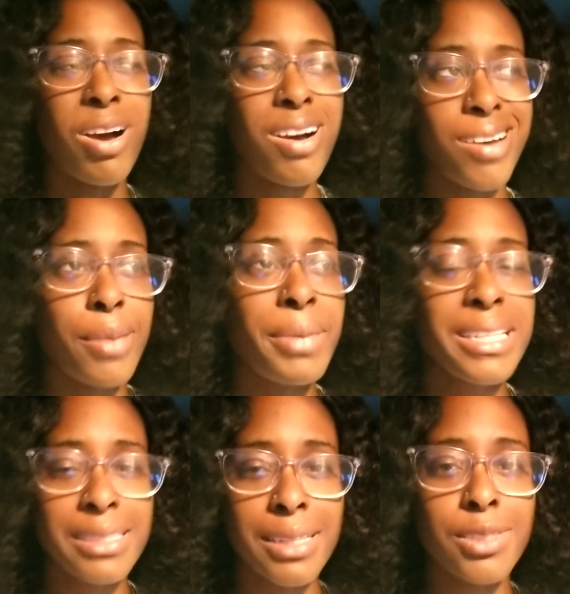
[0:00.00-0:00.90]
Well, it
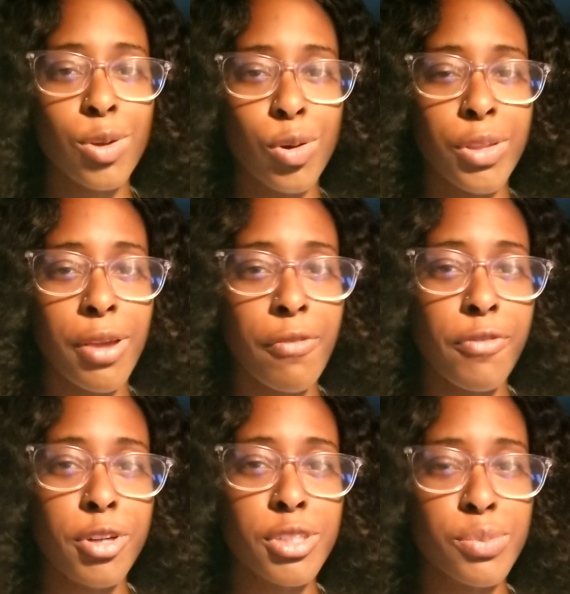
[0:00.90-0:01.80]
made sense to go there
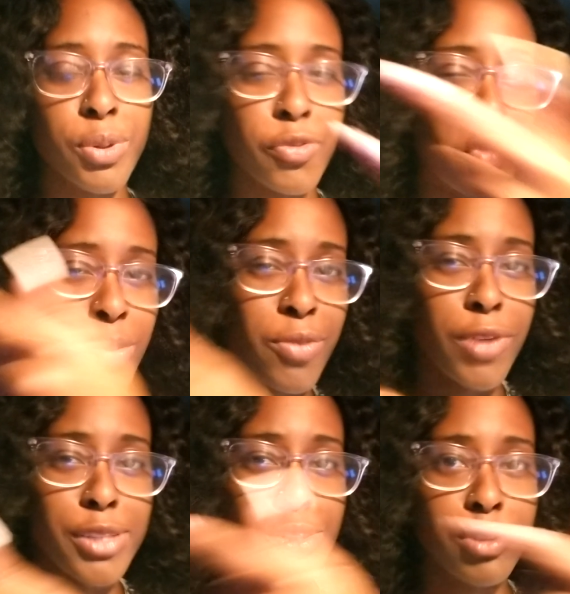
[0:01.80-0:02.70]
first before we
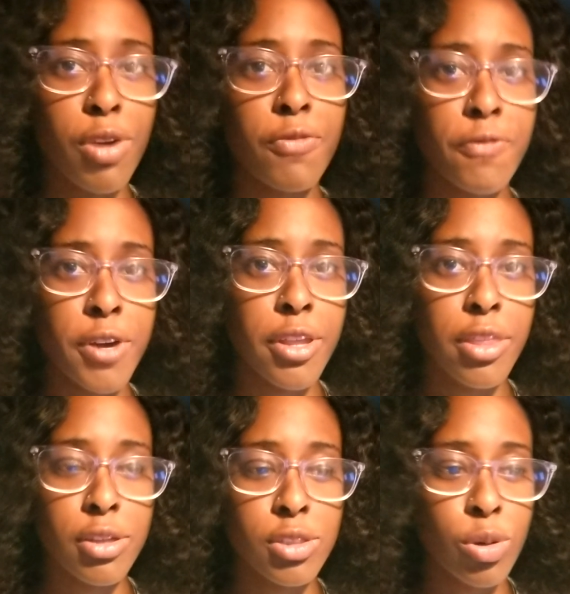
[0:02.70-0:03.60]
venture out
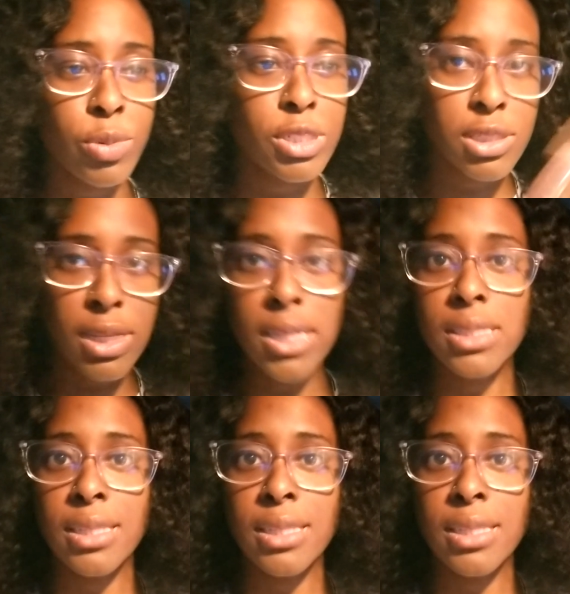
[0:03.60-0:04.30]
further, so we're just